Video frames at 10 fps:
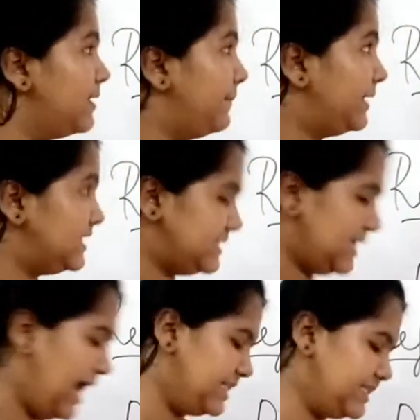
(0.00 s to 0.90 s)
because
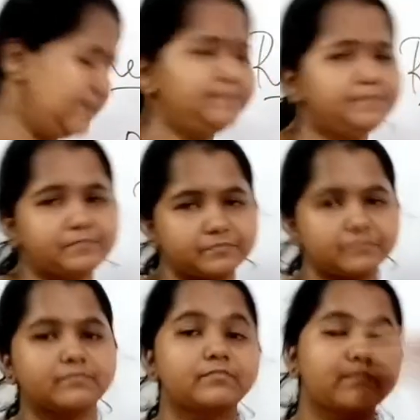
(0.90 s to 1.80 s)
I'll tell you.
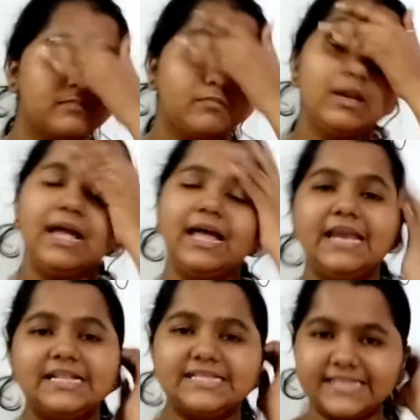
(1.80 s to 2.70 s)

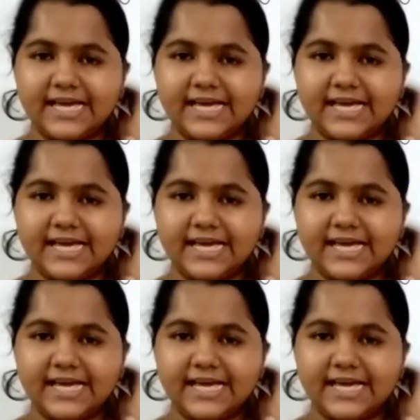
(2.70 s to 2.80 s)
Let's